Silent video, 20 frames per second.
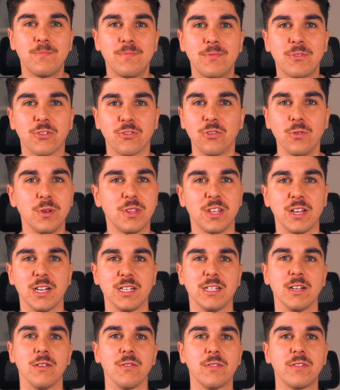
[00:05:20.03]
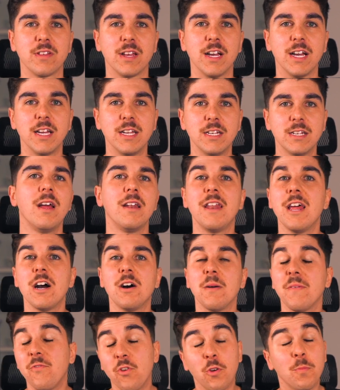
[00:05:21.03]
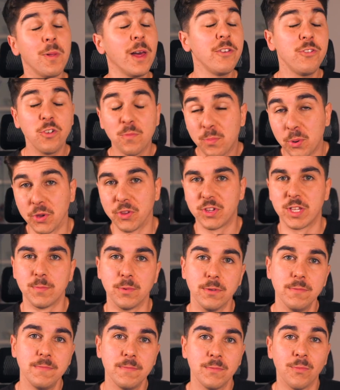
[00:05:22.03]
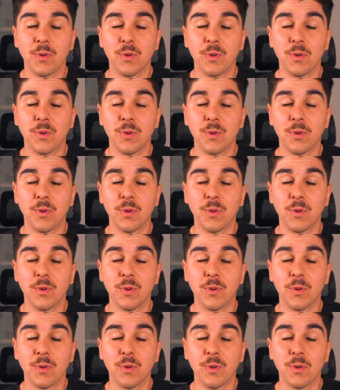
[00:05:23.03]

screw what the adults say. Now, if you replace your principal,